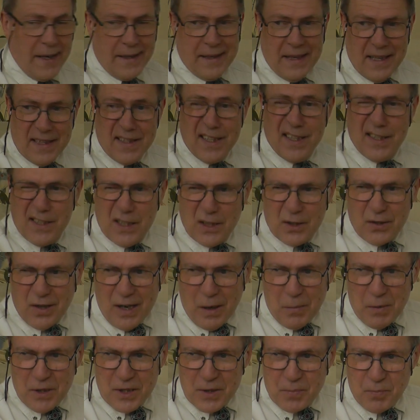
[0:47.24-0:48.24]
that is the
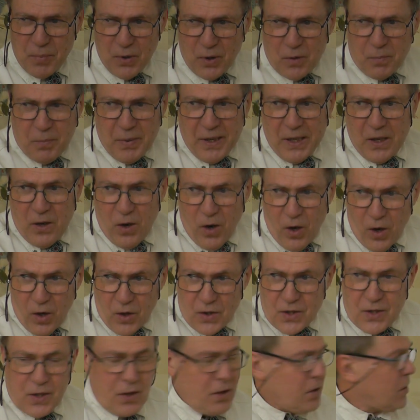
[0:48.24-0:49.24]
trouble spot?
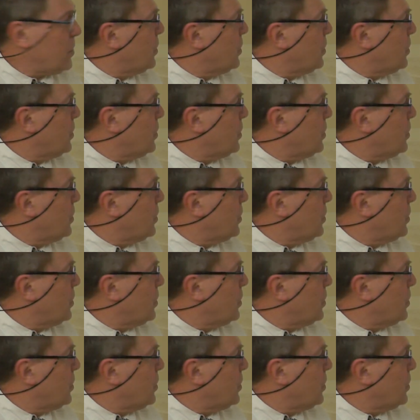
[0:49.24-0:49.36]
Because